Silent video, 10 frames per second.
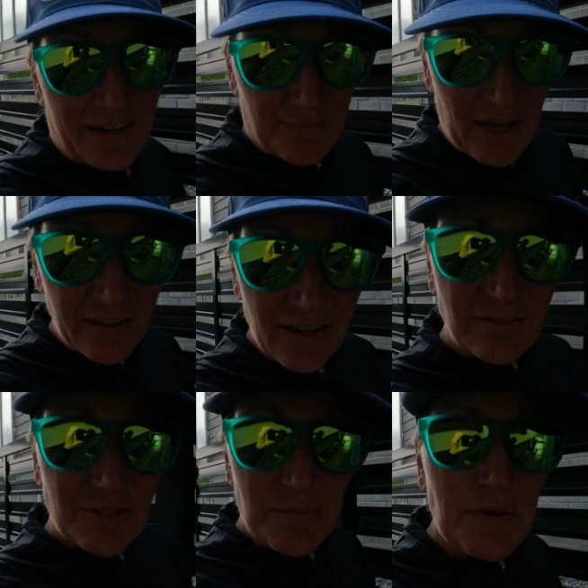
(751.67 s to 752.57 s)
I'm heading
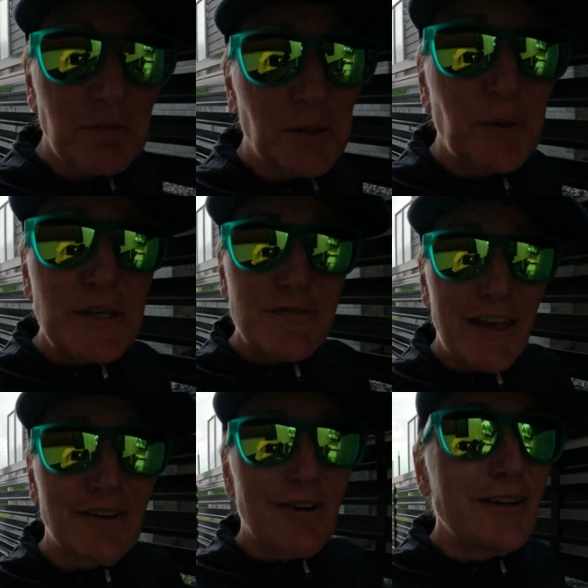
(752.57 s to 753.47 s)
out to meet with the West
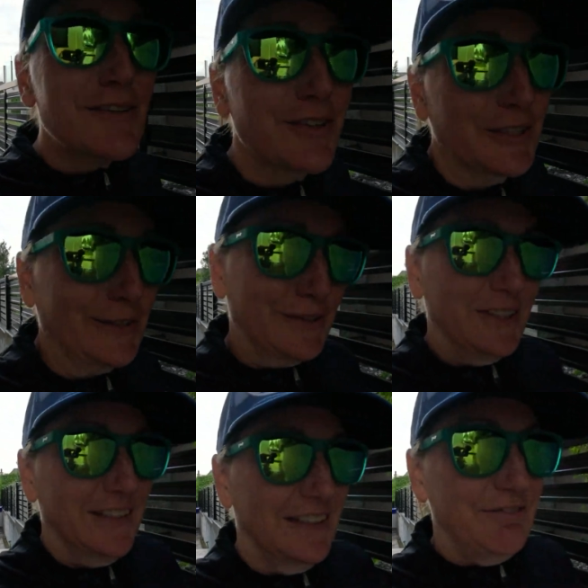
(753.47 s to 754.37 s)
Van Run crew.
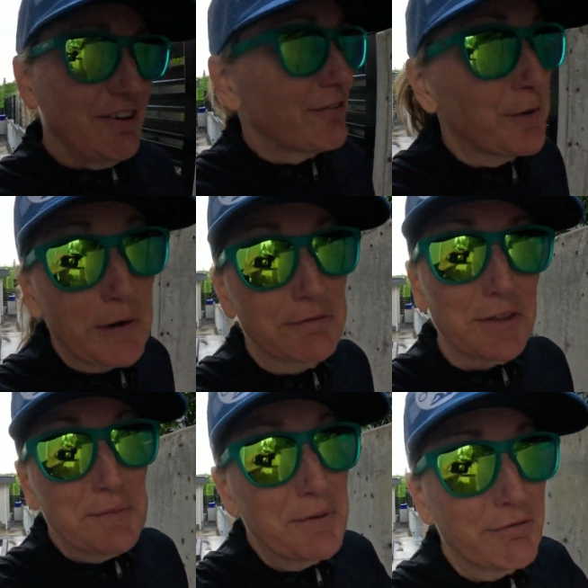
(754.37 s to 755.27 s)
Never run
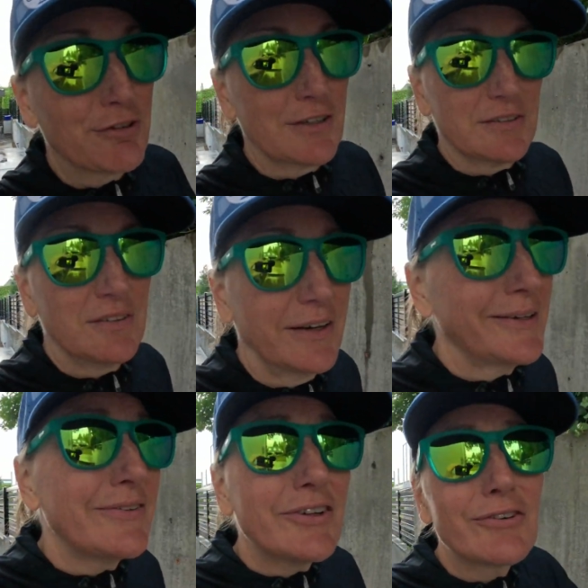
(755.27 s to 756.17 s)
with them before. I
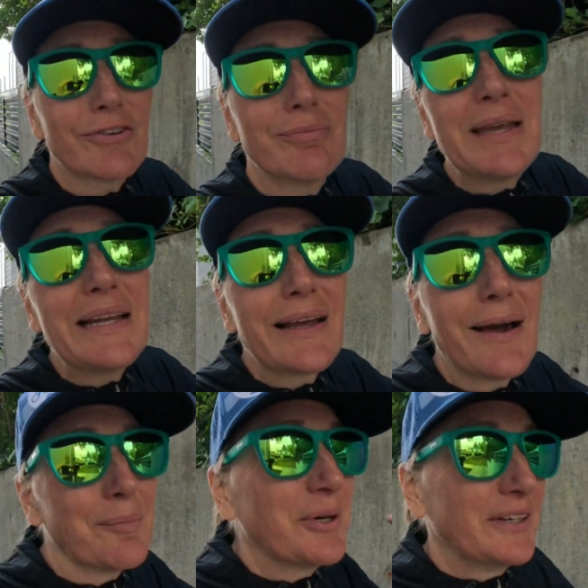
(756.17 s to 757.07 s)
don't even know if they're meeting
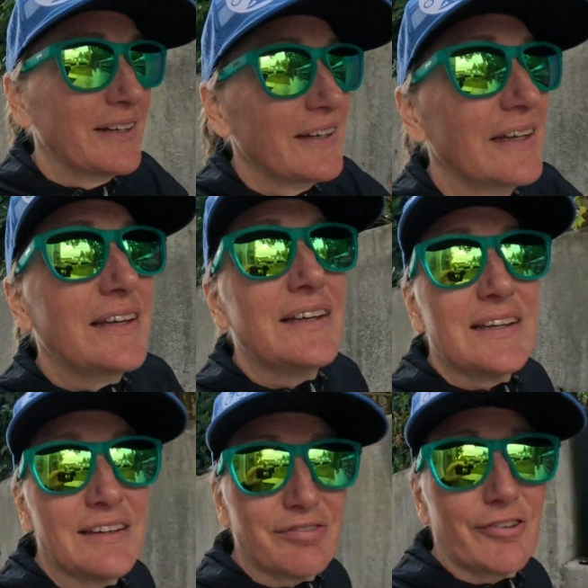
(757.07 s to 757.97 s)
up.
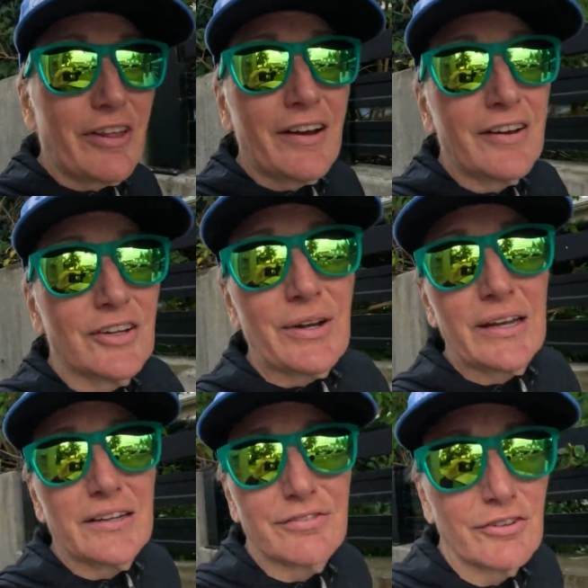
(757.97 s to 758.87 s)
If they're there,
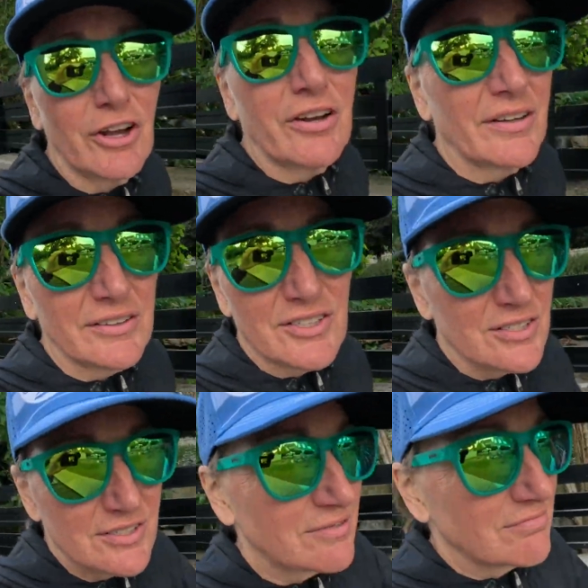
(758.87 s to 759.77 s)
great. If they're not, I'll
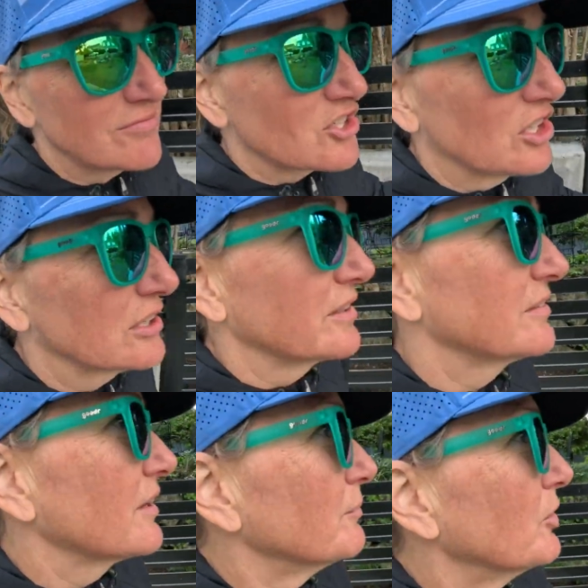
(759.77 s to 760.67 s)
just jog
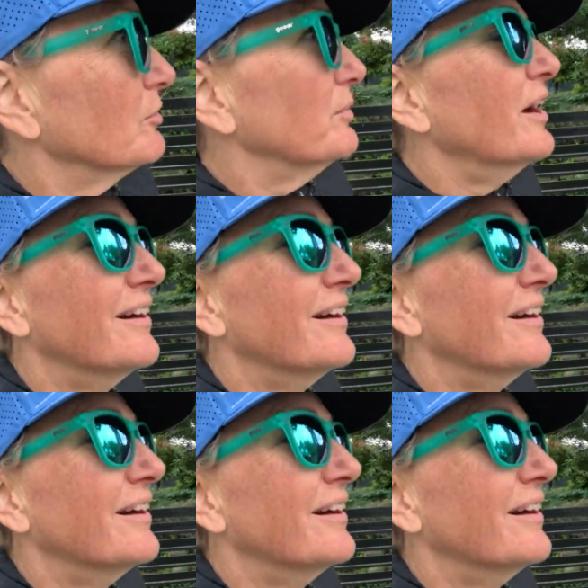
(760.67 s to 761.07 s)
and come home.